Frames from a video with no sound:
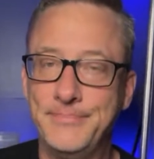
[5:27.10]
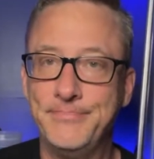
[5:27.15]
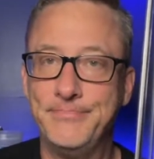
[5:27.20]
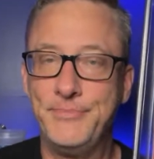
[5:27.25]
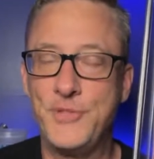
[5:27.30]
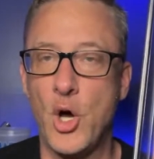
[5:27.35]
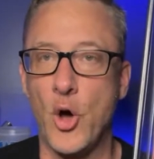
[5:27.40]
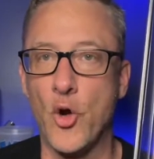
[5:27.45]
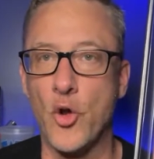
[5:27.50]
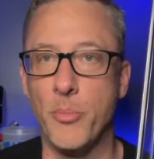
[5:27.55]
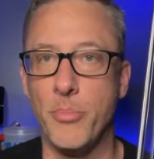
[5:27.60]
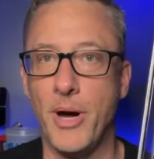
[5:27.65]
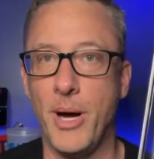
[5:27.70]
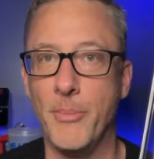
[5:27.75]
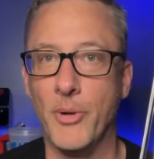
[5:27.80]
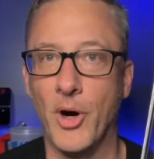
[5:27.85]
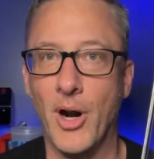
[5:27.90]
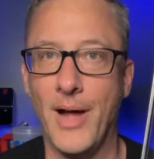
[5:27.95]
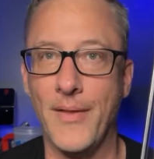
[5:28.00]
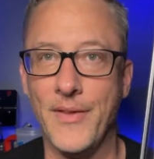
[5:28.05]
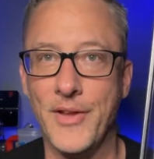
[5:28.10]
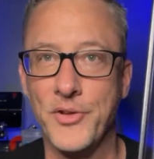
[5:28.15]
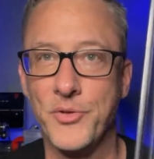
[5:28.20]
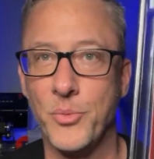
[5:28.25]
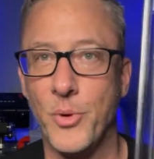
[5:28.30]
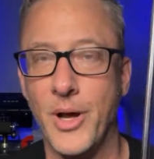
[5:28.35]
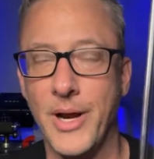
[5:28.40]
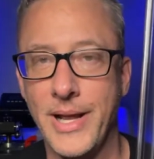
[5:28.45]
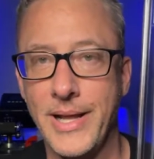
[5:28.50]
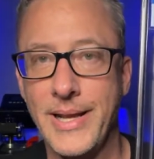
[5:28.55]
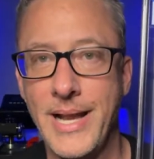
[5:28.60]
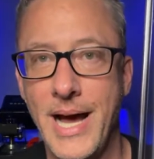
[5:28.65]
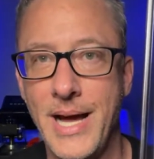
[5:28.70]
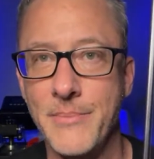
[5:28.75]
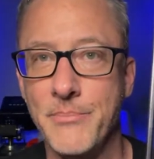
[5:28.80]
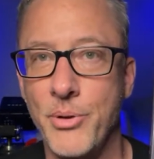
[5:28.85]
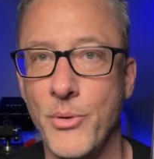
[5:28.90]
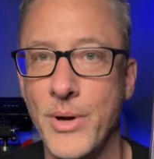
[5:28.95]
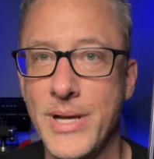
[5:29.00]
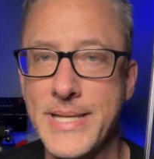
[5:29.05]
Total bummer on this one at
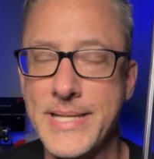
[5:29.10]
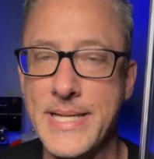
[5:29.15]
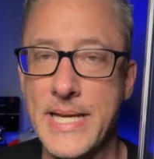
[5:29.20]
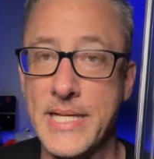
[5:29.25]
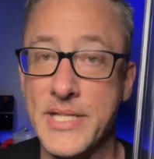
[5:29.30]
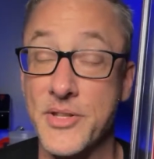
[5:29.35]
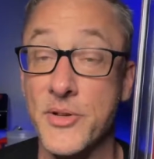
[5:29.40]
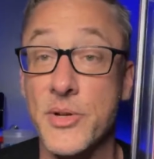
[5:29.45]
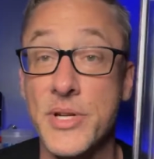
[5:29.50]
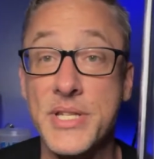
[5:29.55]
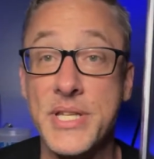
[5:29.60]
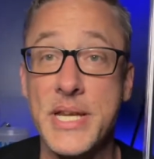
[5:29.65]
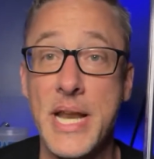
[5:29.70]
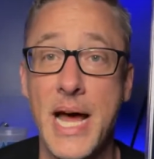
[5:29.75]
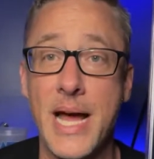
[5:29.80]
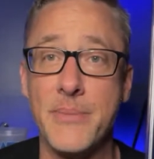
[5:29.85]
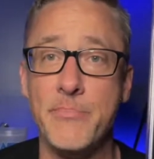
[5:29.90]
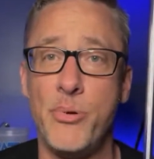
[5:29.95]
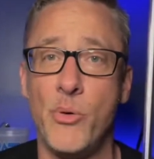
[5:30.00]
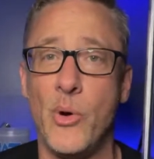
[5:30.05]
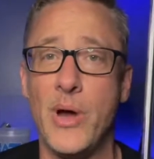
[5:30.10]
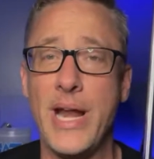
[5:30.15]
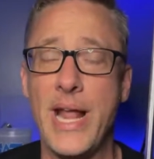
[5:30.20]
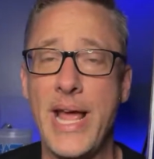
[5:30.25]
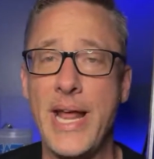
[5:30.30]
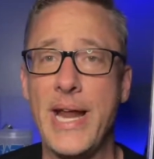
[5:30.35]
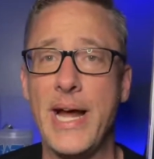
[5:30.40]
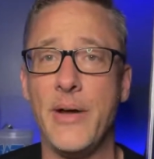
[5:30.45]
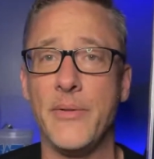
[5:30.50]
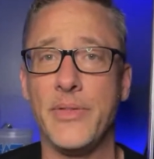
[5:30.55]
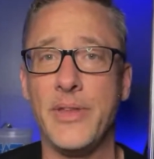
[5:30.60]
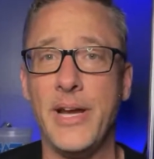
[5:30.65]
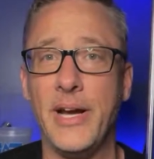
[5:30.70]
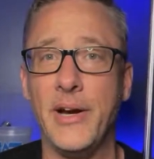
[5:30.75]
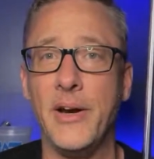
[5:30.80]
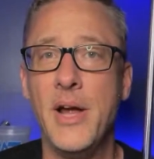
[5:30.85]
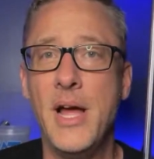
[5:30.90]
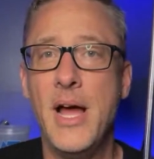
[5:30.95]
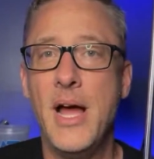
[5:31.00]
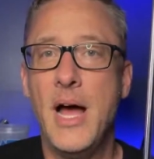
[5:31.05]
9.6. There is a 9.8 out
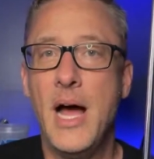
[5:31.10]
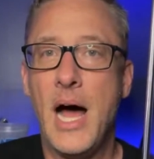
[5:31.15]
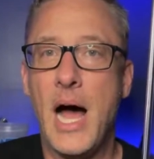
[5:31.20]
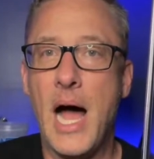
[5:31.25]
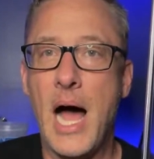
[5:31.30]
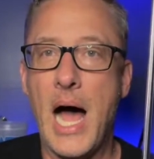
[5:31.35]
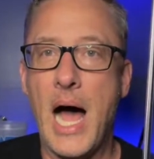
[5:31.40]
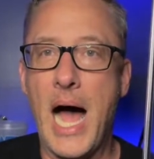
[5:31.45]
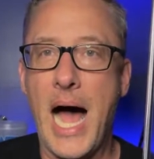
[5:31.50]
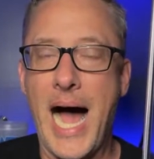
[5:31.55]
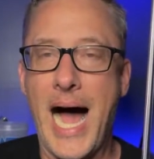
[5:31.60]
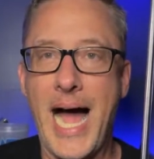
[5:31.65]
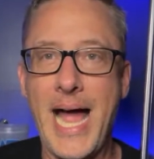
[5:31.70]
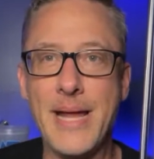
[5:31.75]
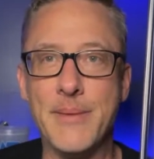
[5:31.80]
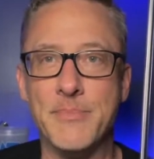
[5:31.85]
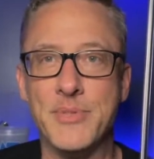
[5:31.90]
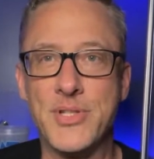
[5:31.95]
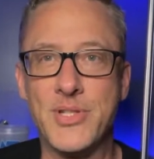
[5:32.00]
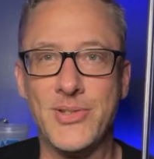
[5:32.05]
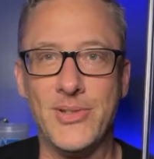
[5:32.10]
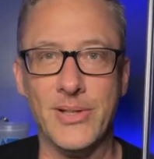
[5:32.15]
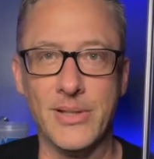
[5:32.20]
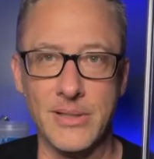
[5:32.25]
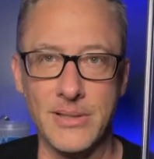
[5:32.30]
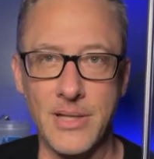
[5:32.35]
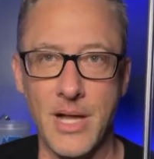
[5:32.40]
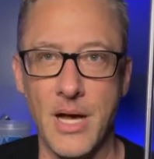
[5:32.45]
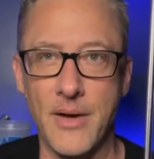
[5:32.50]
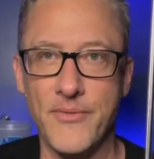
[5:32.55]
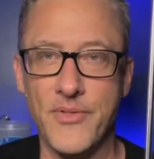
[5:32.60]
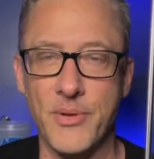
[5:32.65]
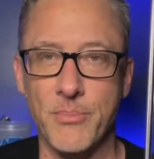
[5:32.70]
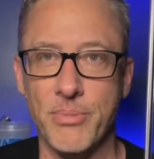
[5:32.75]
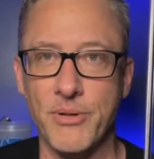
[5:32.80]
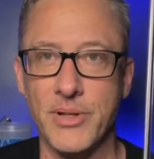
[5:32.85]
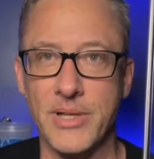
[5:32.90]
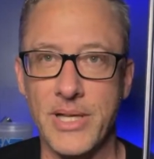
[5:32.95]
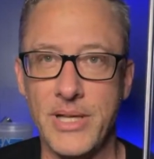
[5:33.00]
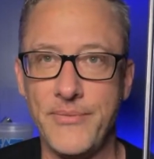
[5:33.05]
there. I am still of the
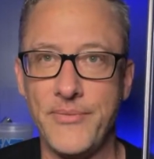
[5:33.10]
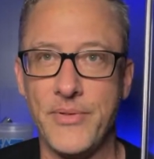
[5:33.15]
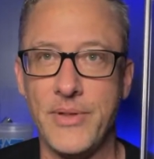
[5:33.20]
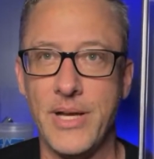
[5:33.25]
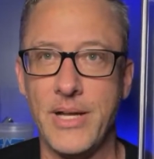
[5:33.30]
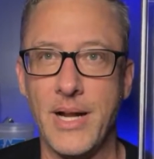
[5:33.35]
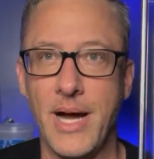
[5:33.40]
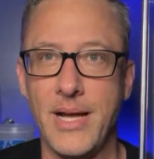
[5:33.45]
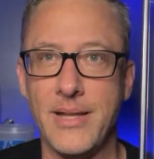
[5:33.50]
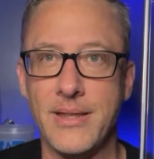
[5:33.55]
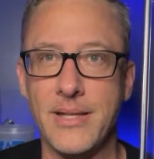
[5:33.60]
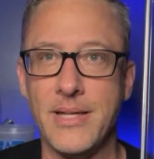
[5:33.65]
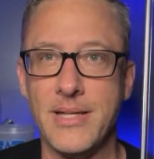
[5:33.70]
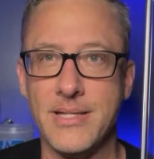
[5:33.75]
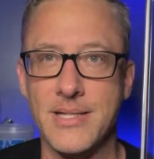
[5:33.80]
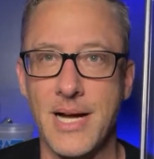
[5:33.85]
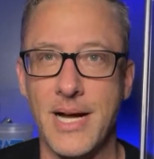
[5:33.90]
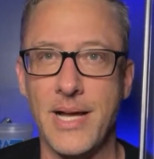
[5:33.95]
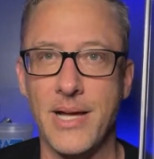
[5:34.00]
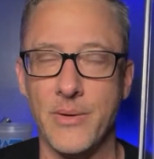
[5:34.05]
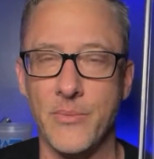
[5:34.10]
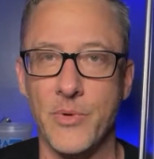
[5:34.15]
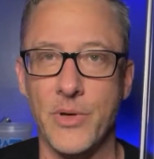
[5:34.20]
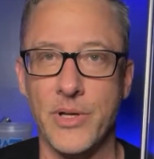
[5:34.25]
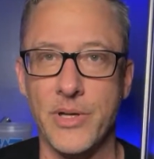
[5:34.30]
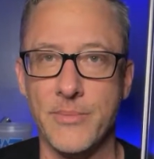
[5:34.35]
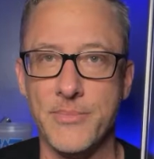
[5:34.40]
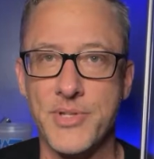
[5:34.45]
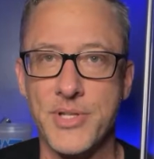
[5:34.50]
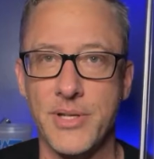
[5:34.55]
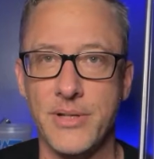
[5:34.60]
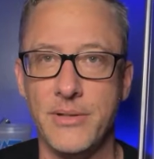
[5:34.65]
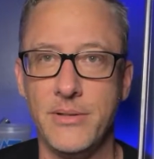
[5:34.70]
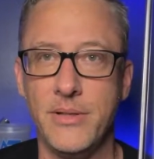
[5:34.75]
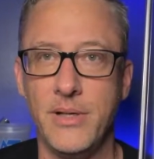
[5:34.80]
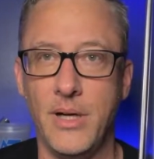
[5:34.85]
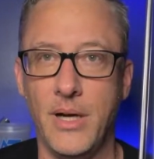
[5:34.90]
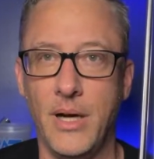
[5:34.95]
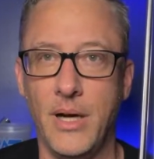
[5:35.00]
belief that I think Zion Williamson,